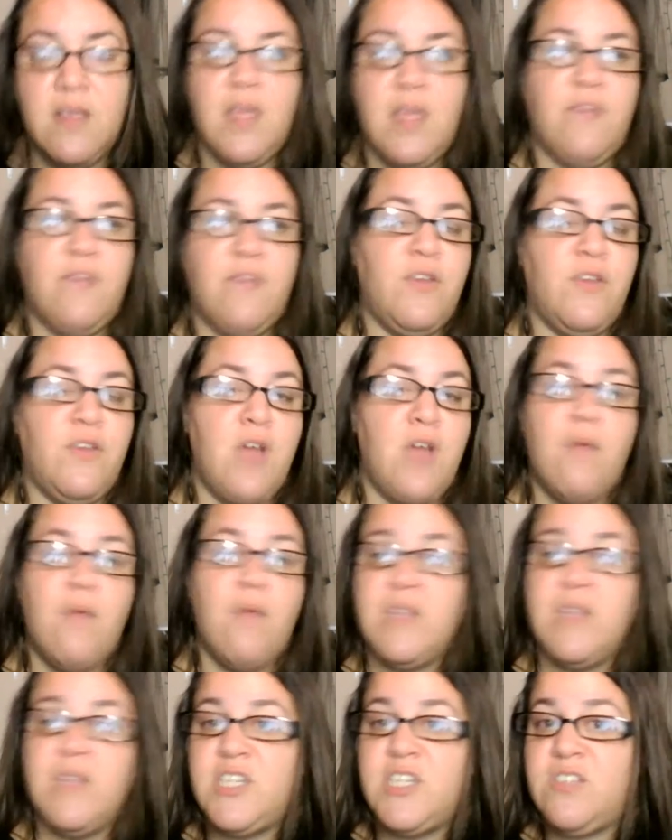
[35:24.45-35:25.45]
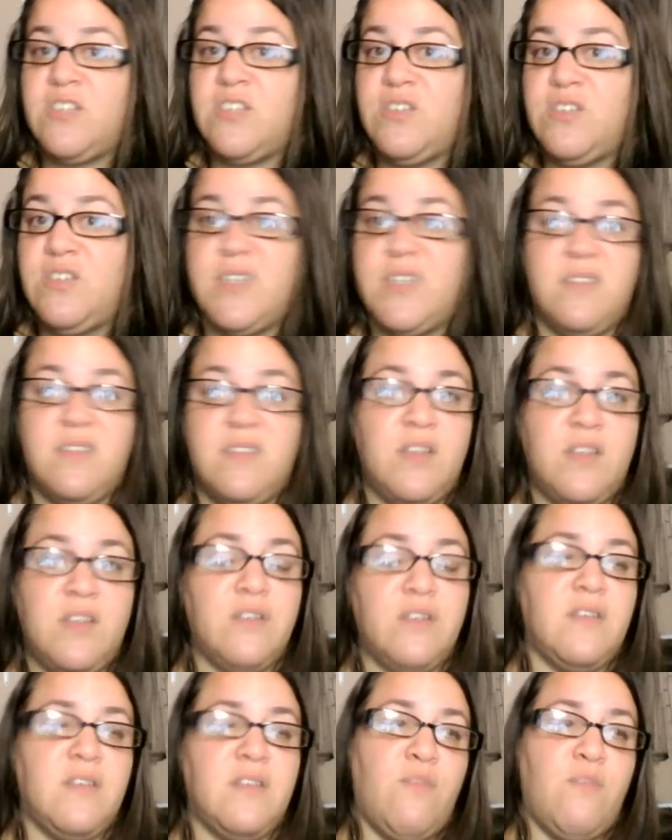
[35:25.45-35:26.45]
If you're not religious and you consider
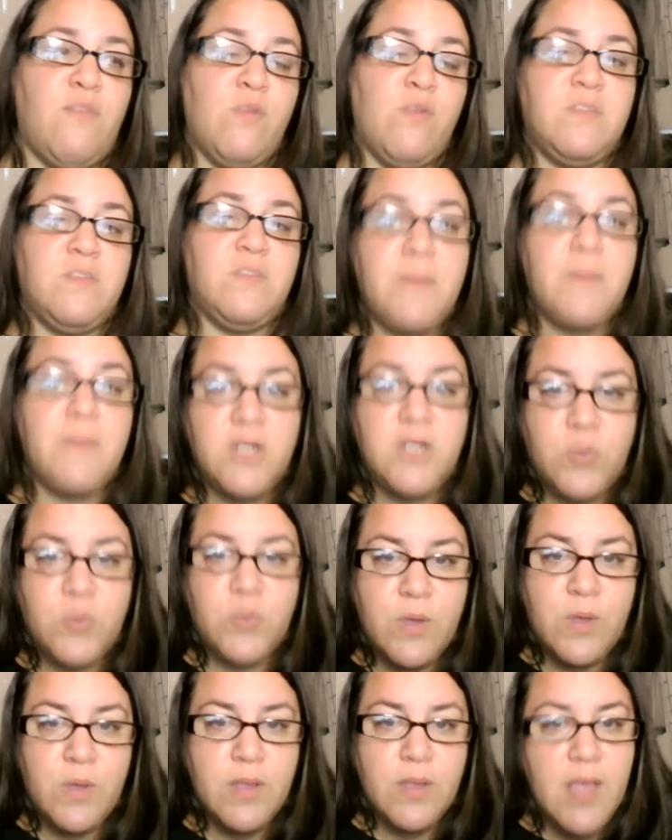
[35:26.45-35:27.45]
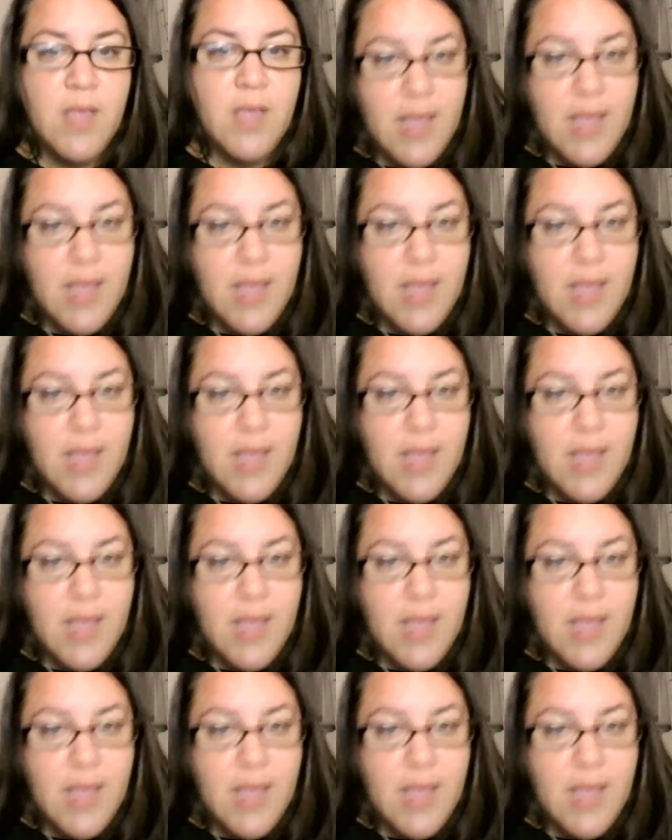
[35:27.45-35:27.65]
yourself more spiritual,